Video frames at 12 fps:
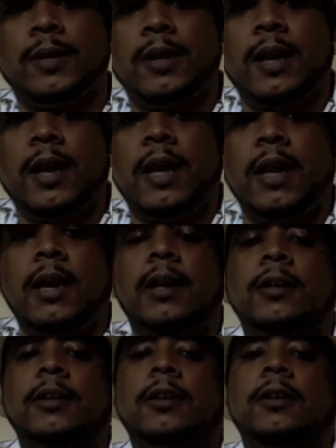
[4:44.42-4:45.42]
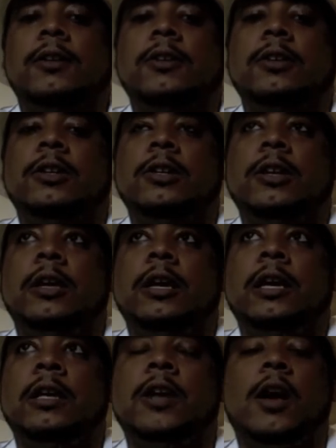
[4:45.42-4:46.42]
And
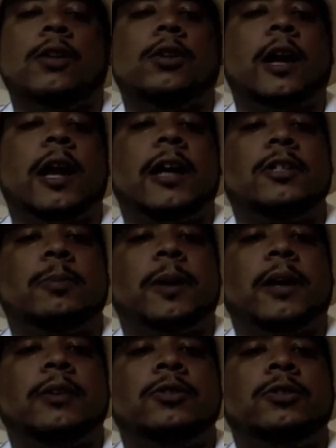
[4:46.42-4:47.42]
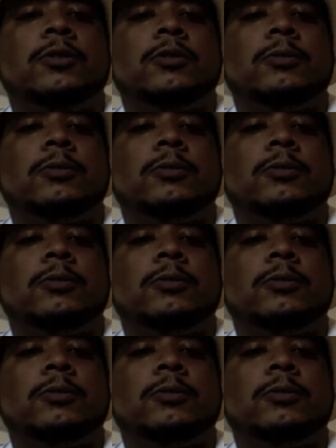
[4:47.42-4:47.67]
in other aspects,